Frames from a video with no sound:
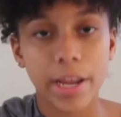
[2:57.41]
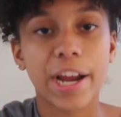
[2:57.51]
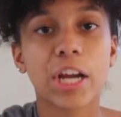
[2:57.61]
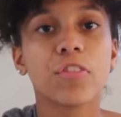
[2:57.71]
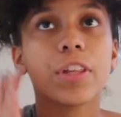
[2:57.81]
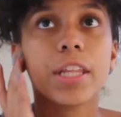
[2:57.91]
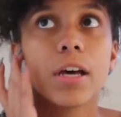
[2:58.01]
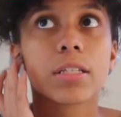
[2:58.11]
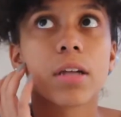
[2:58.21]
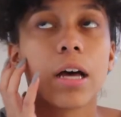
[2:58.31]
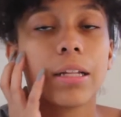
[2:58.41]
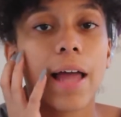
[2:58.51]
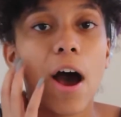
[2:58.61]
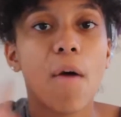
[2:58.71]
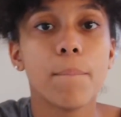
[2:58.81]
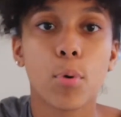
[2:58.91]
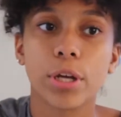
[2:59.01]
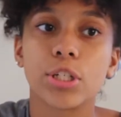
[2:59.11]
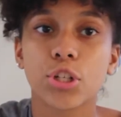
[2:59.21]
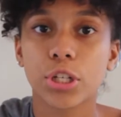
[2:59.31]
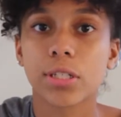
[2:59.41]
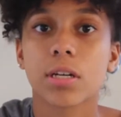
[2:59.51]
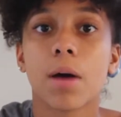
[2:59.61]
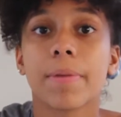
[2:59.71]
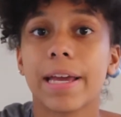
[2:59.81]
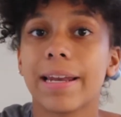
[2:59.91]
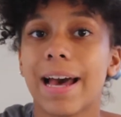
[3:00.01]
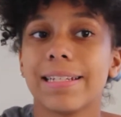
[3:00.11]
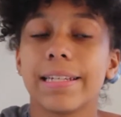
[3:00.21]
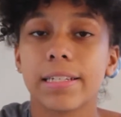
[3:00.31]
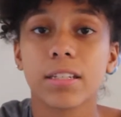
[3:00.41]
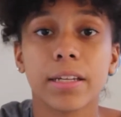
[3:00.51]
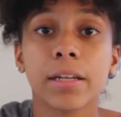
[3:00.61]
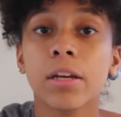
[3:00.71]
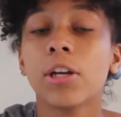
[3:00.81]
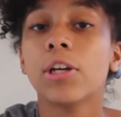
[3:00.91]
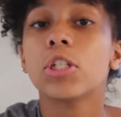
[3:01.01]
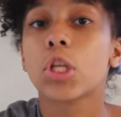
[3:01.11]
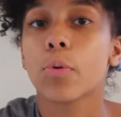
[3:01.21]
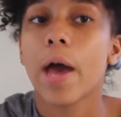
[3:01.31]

hair really doesn't allow moisture to come in as easily. So you